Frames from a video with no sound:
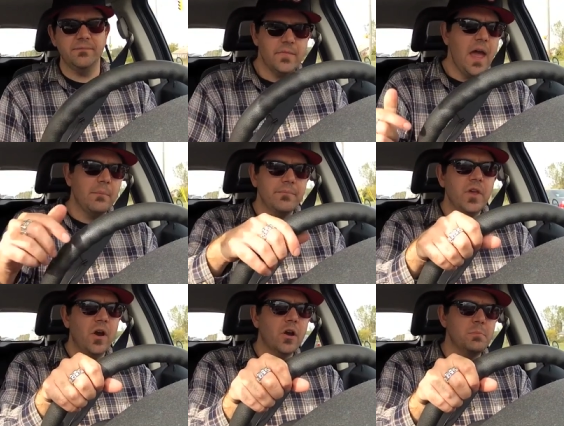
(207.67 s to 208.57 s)
Yeah, you
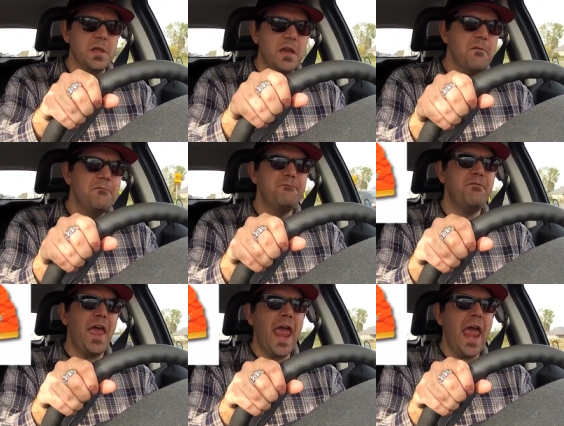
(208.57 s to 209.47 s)
heard me.
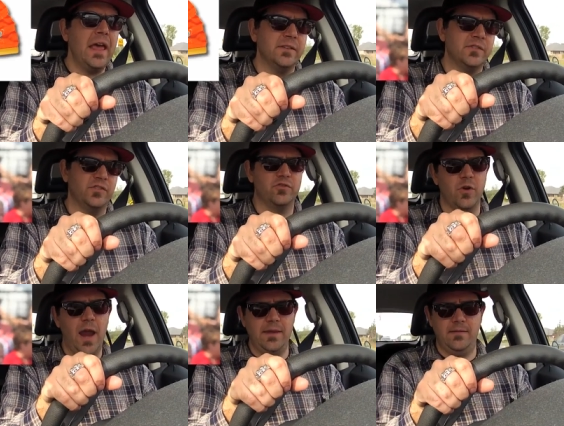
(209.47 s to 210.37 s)
Fan
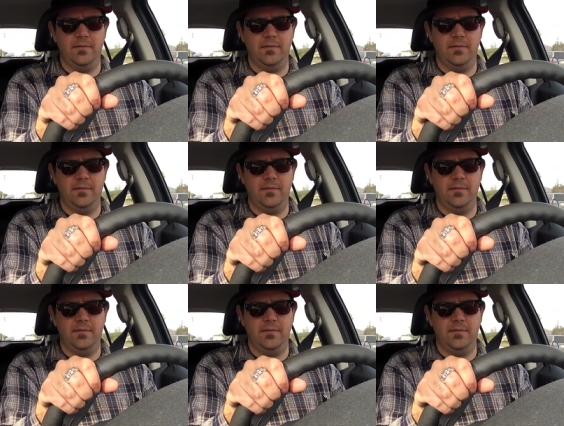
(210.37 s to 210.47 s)
strike.